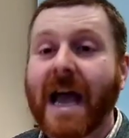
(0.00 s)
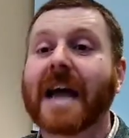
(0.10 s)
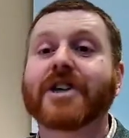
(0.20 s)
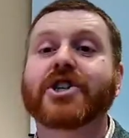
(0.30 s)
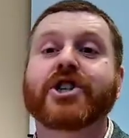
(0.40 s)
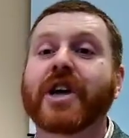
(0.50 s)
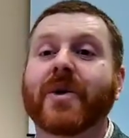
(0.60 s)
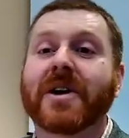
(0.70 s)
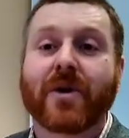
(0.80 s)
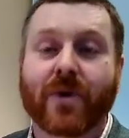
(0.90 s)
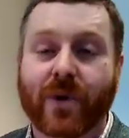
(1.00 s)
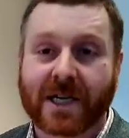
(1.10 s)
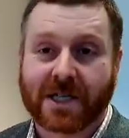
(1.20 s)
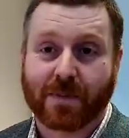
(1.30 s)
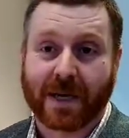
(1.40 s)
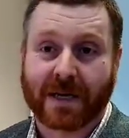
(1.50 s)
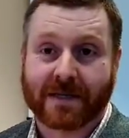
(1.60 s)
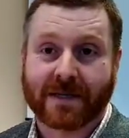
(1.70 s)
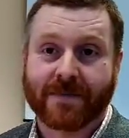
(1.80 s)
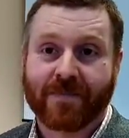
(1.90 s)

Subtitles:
and sharing her recipes.